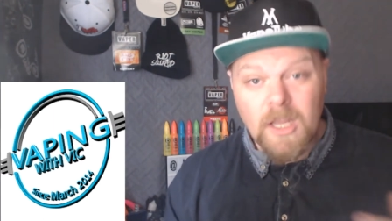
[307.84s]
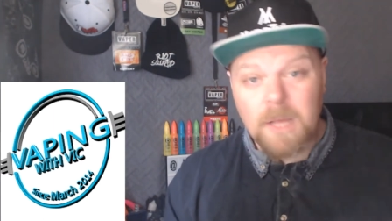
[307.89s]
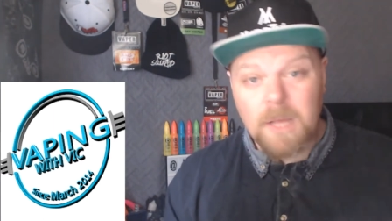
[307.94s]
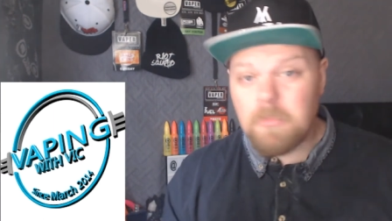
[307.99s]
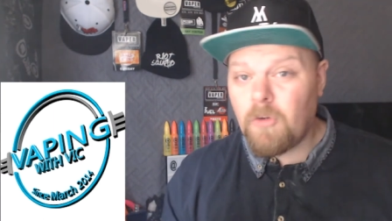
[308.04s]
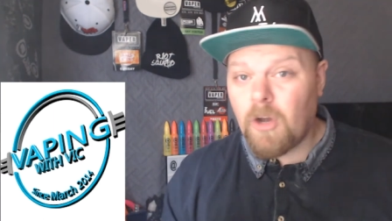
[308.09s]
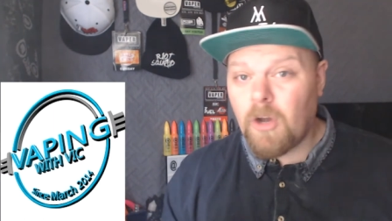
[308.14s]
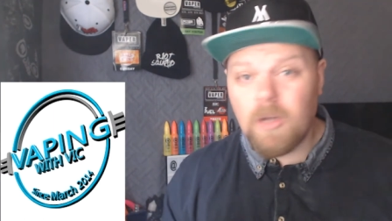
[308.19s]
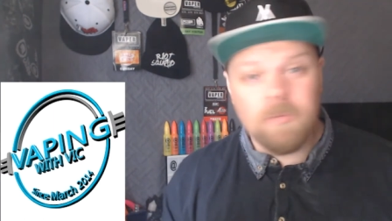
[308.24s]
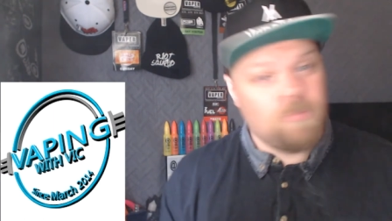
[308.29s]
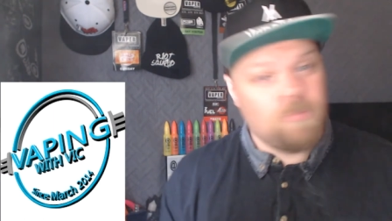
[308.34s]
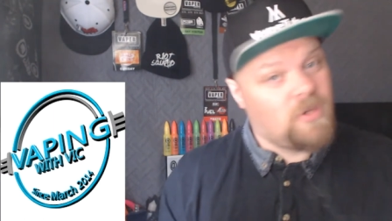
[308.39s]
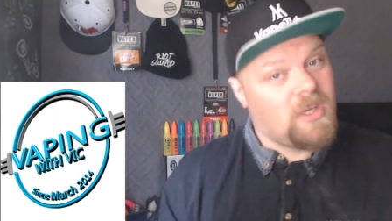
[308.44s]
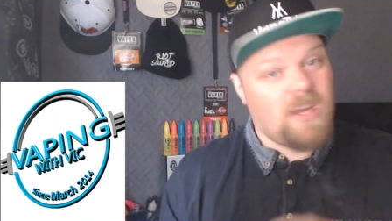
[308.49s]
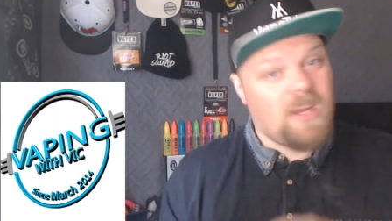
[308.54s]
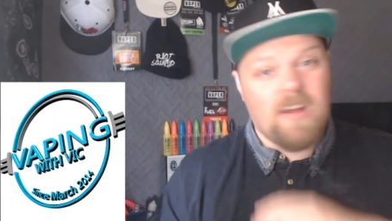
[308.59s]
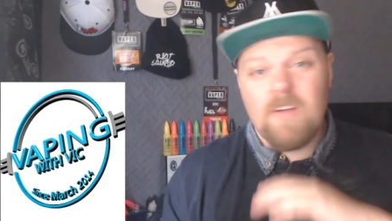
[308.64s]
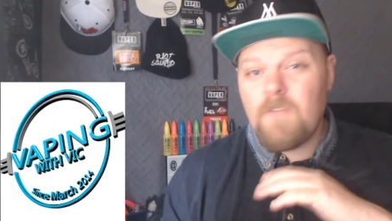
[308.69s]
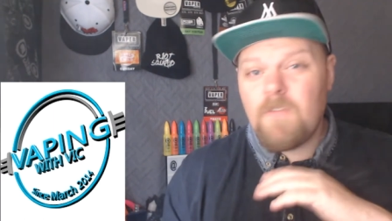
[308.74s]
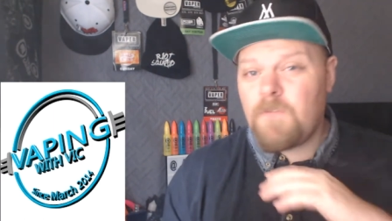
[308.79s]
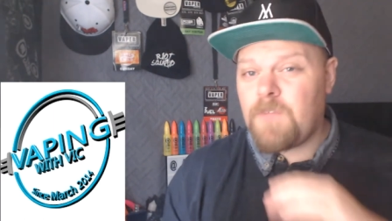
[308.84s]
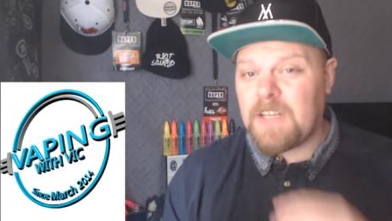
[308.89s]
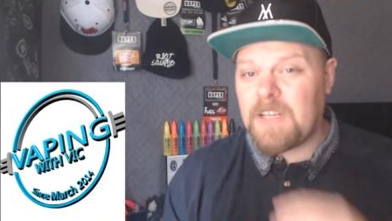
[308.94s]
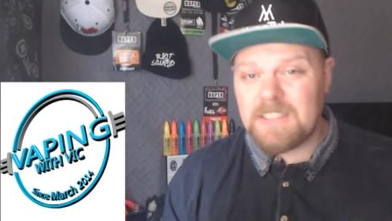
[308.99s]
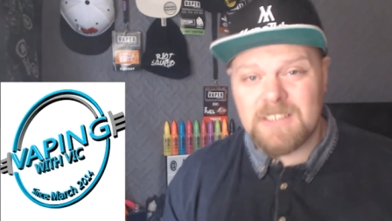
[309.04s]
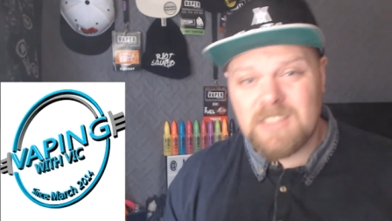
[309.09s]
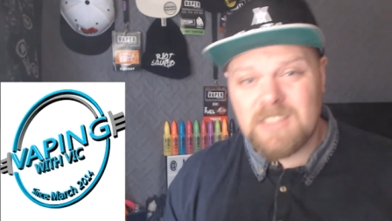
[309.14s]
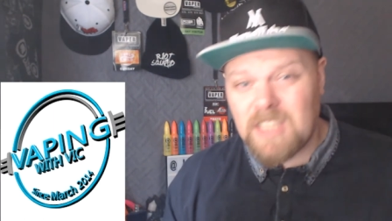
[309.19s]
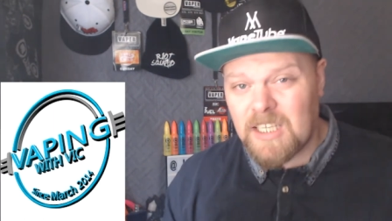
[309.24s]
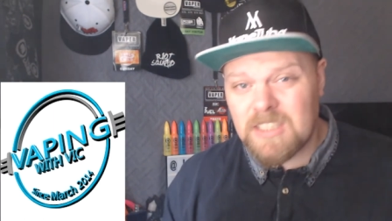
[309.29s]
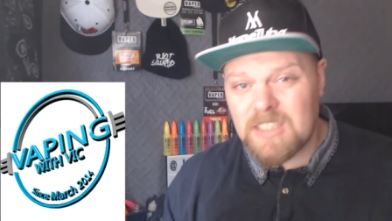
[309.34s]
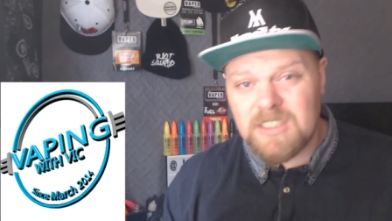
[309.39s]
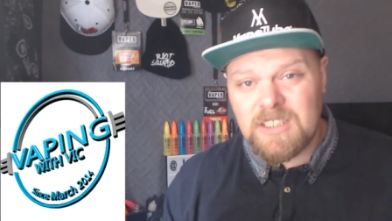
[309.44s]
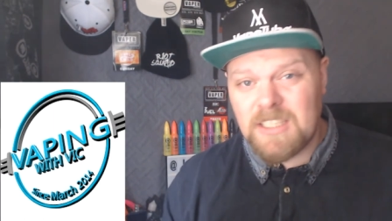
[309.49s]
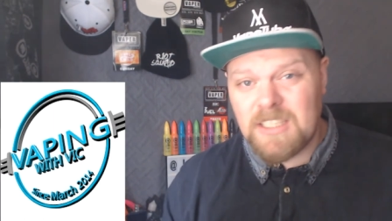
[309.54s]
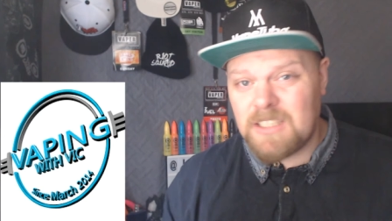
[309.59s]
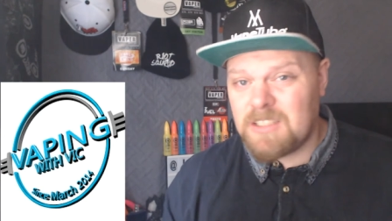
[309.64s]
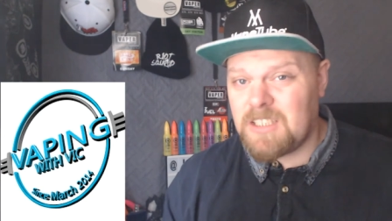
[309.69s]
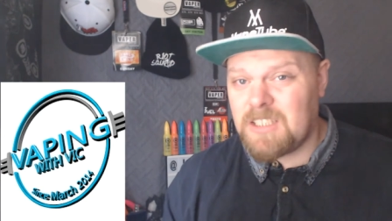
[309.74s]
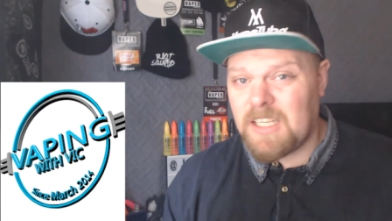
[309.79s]
get me wrong,
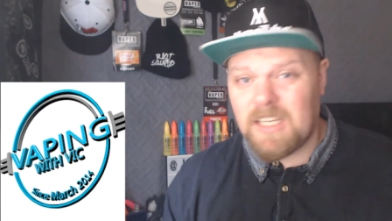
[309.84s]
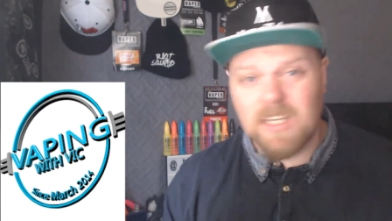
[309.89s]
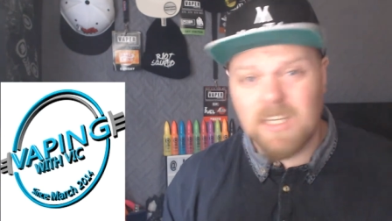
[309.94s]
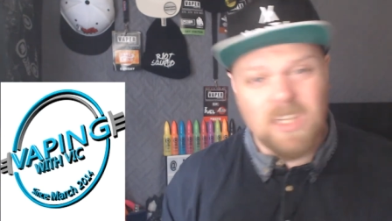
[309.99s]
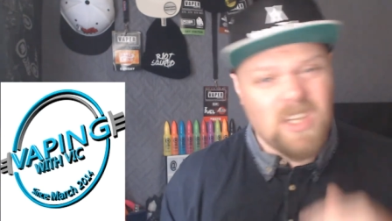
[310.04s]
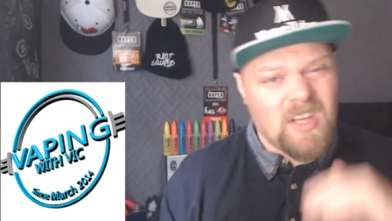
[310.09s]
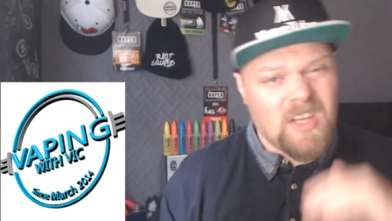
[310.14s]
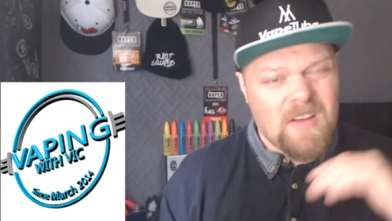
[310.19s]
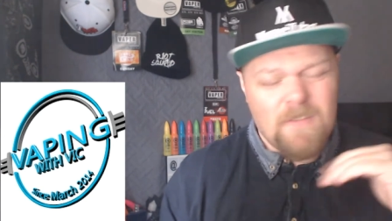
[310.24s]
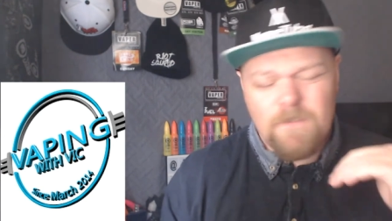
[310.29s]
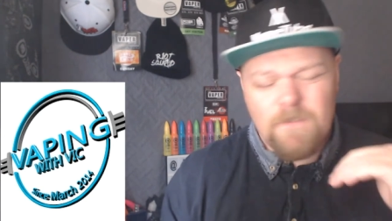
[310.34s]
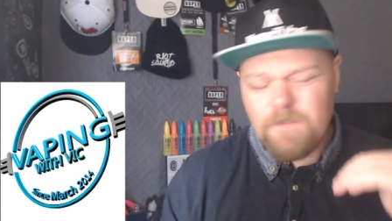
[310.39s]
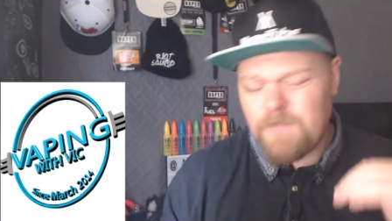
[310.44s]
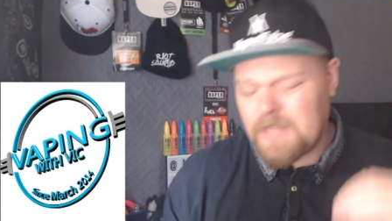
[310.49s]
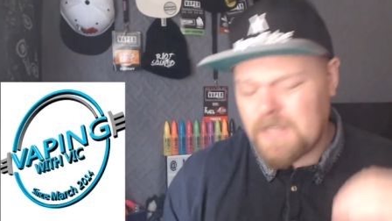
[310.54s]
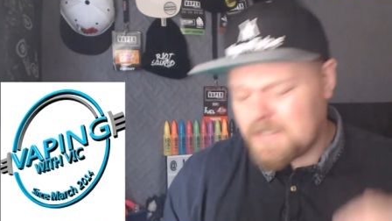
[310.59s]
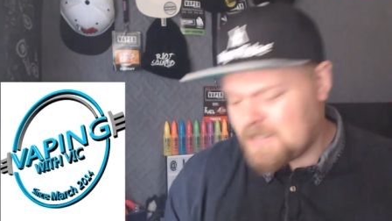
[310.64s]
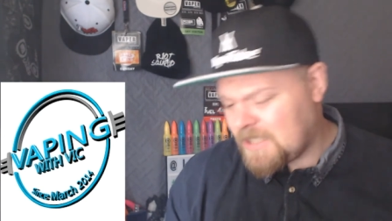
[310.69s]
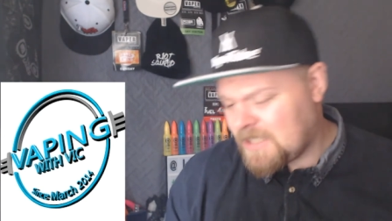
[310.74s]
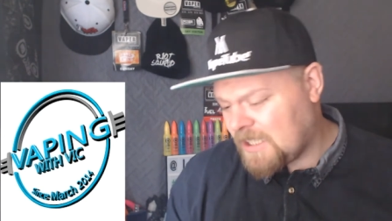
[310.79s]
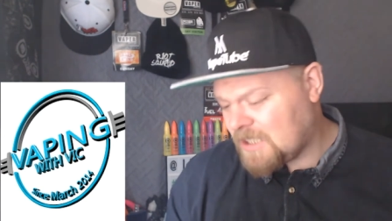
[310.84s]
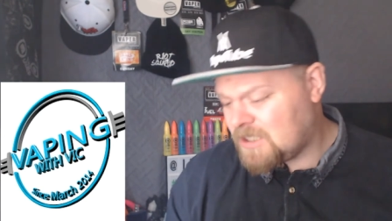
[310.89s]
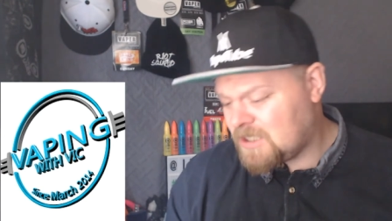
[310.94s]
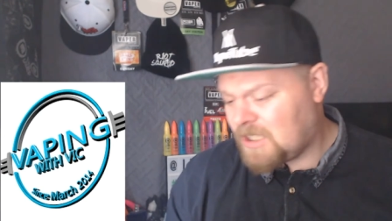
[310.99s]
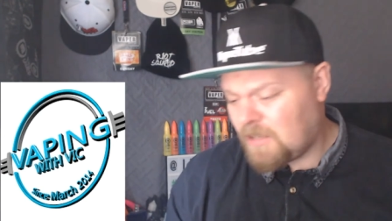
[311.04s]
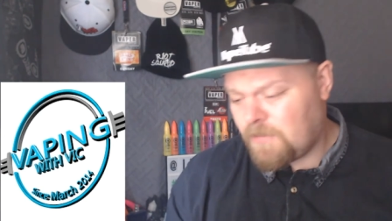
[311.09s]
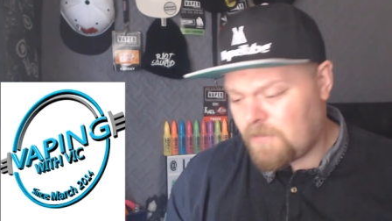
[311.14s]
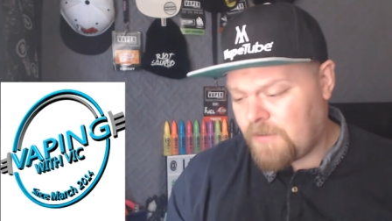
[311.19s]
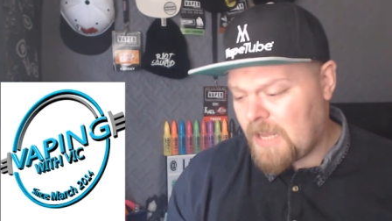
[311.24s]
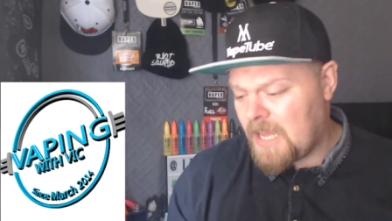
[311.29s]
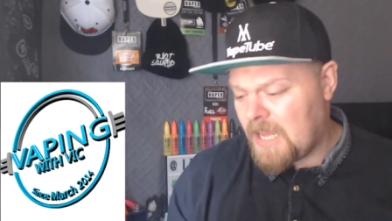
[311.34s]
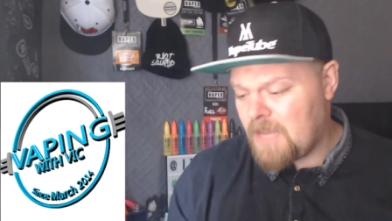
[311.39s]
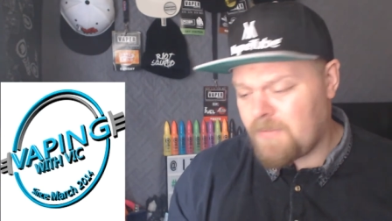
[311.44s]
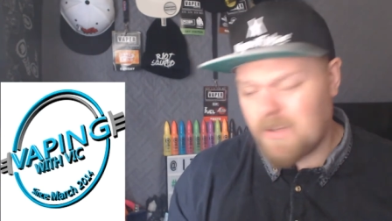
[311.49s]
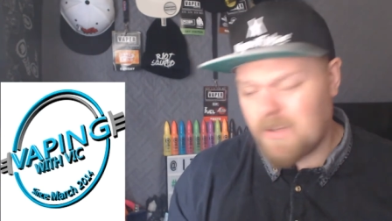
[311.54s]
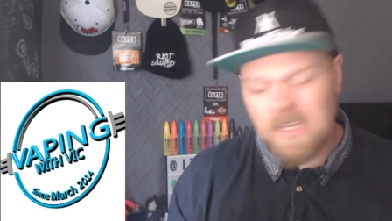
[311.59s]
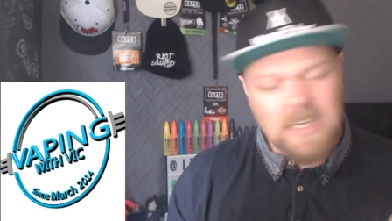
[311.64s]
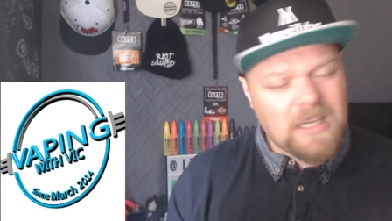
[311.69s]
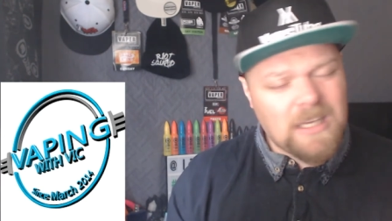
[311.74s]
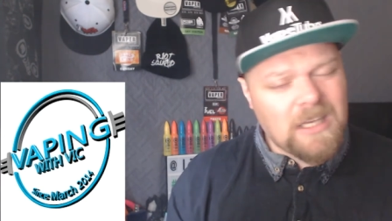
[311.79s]
fantastic tank, fantastic
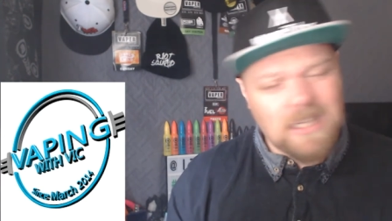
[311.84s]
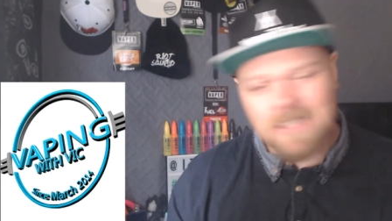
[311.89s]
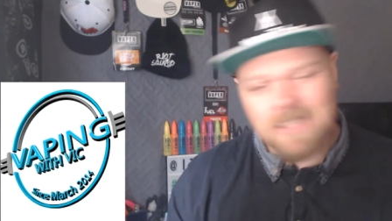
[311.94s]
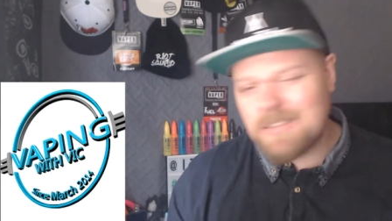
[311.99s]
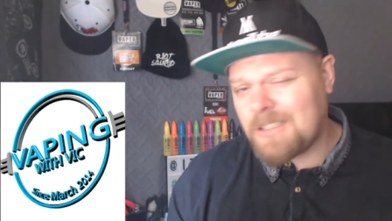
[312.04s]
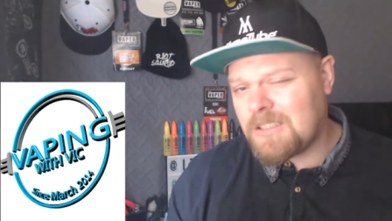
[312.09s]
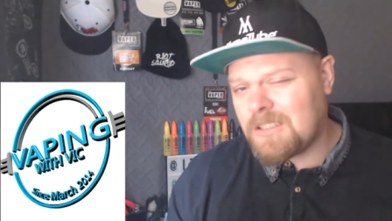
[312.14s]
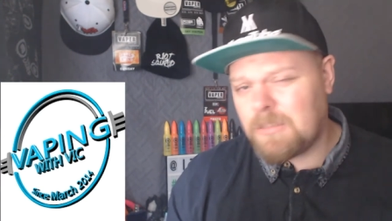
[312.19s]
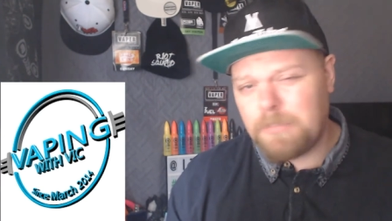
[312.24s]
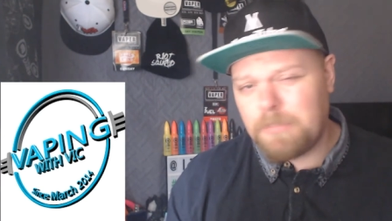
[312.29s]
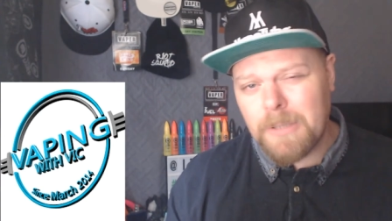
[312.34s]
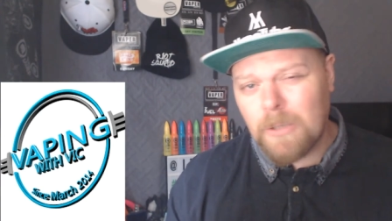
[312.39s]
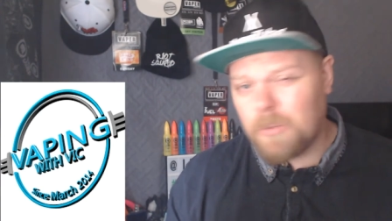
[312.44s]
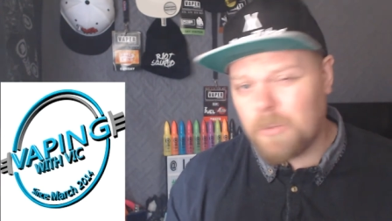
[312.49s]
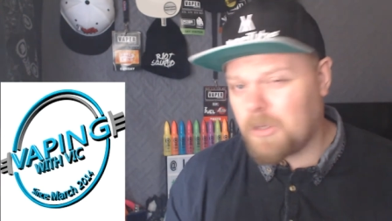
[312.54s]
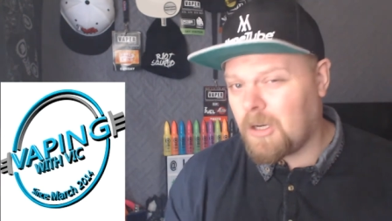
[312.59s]
flavour, easy to build.